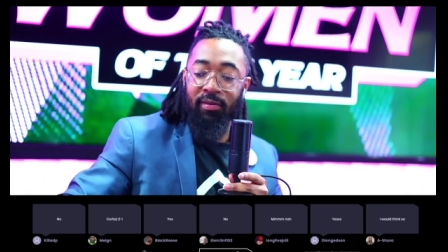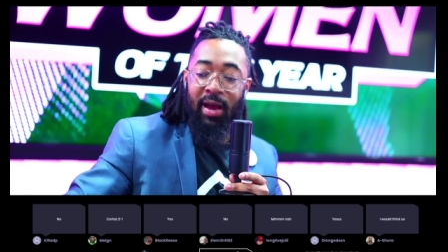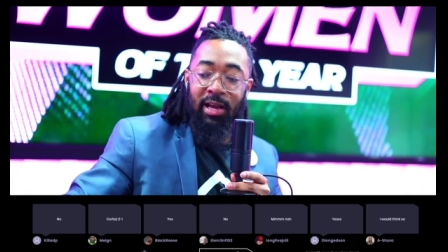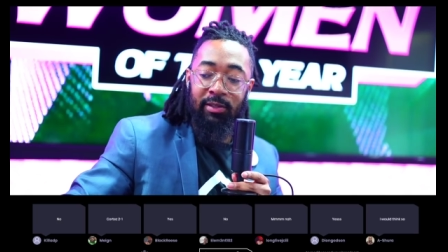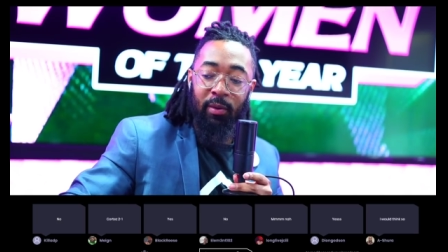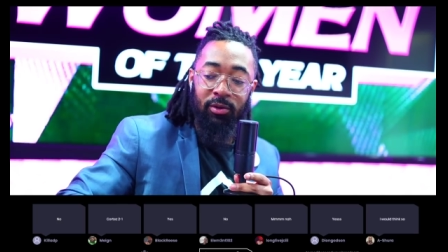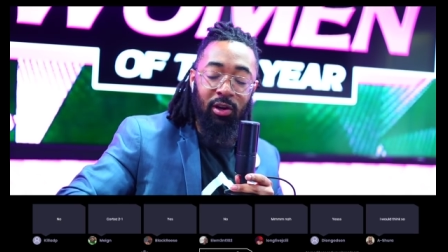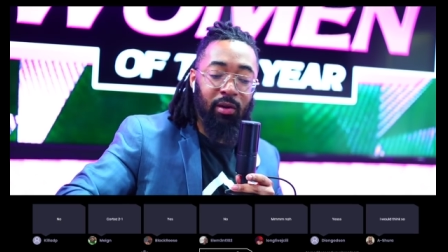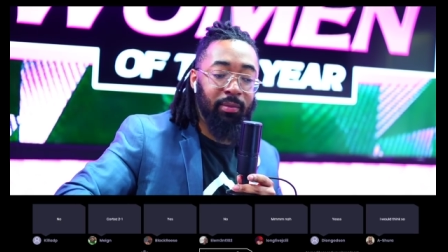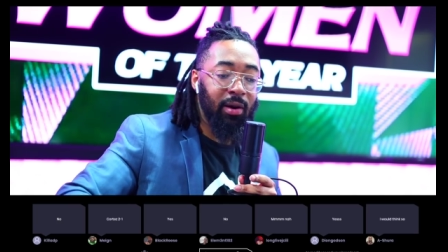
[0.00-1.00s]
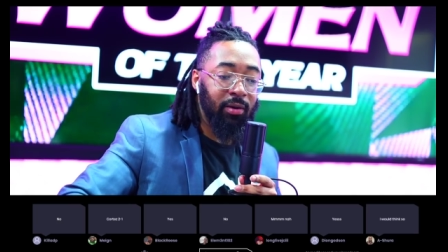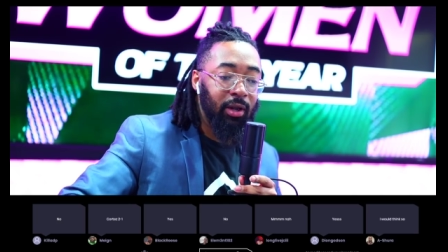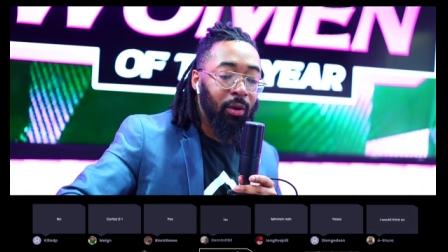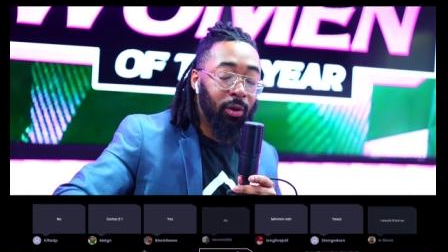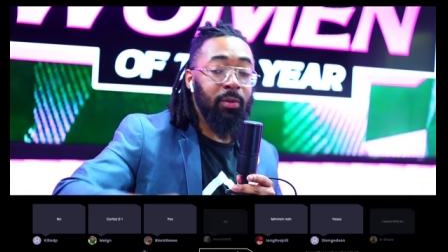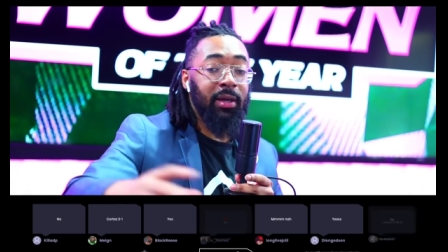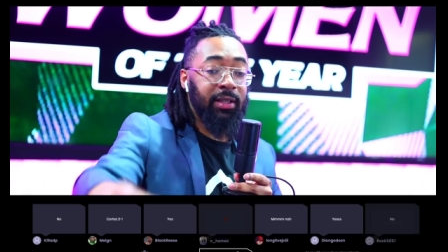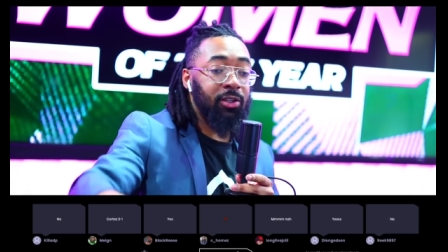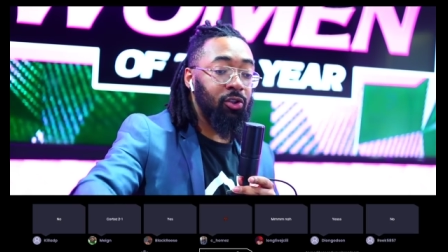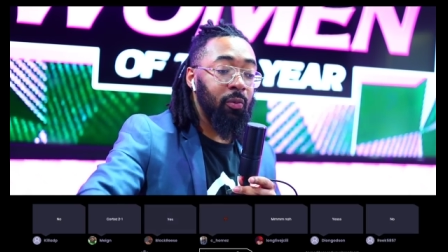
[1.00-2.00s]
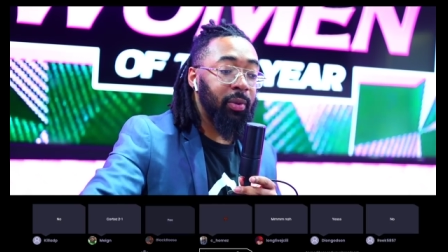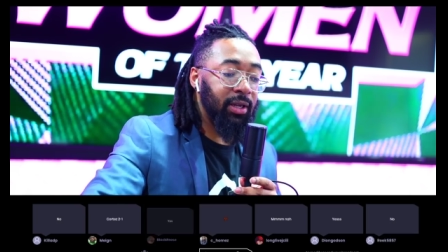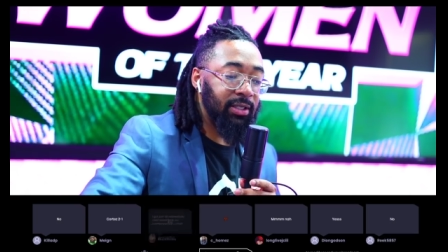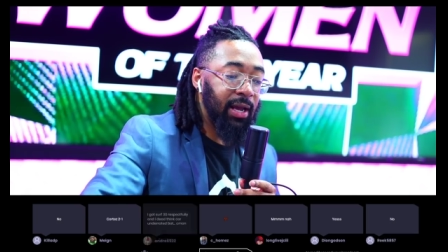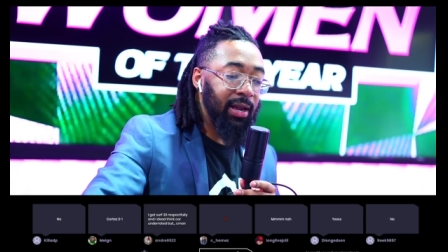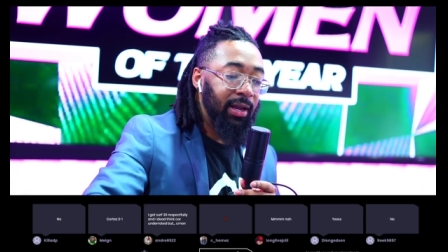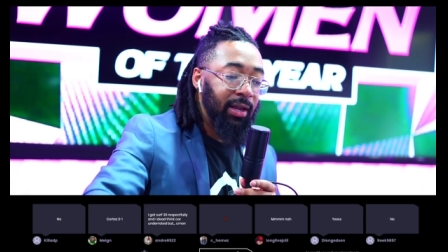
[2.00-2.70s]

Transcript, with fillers: aspect. We're talking about we're talking about that too, but it's like